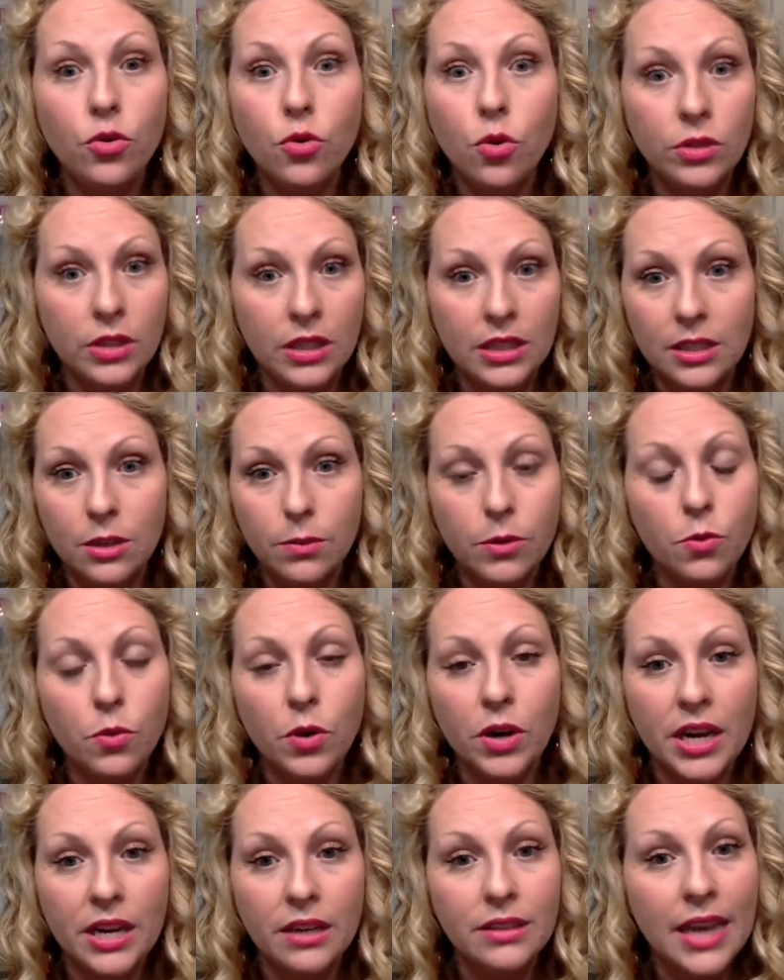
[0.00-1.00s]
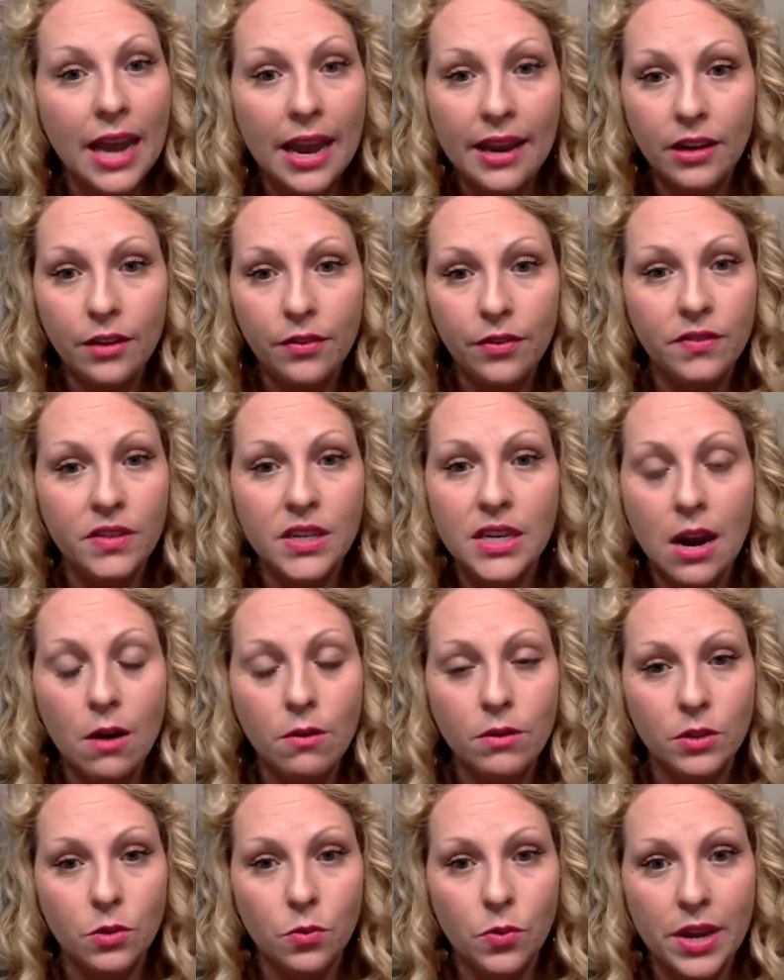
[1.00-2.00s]
only still be working 10 to 15
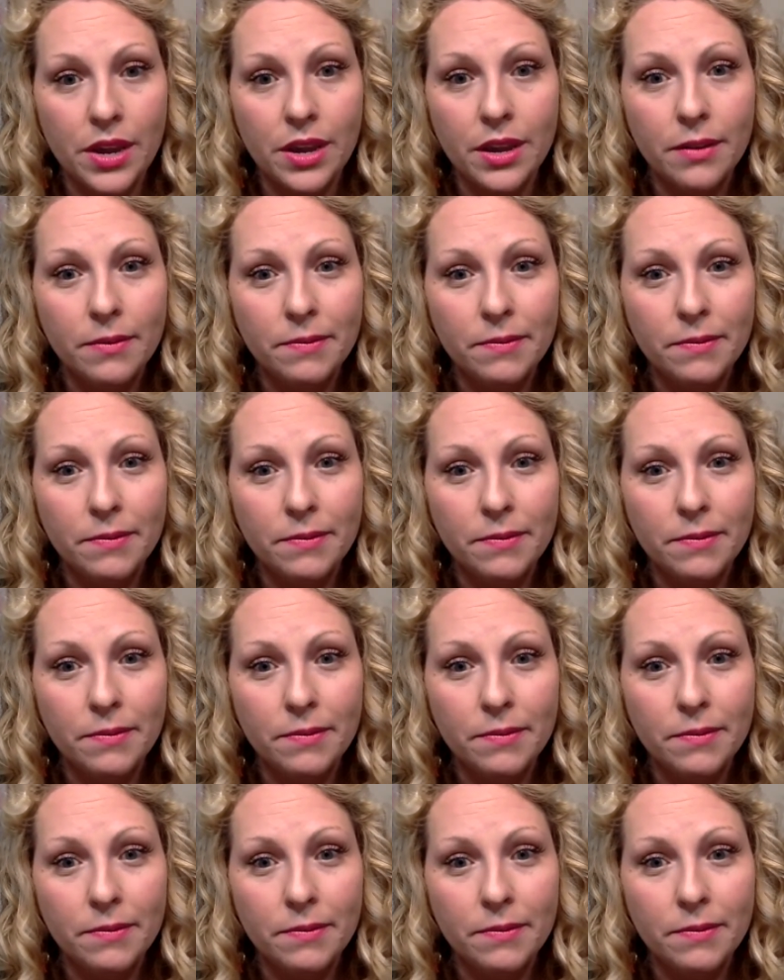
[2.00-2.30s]
hours a week.